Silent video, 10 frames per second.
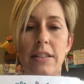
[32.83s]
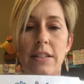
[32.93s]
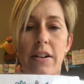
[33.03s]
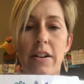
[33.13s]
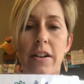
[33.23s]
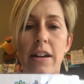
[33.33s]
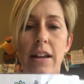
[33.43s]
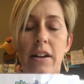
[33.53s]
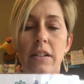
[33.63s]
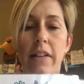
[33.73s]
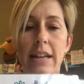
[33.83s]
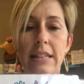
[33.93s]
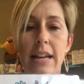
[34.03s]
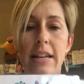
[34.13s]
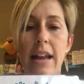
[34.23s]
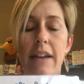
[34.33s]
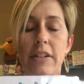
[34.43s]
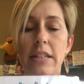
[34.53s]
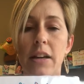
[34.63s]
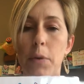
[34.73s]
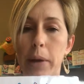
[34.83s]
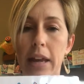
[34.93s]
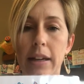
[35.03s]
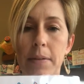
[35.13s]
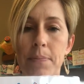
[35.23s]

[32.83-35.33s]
starter in our lesson every single week.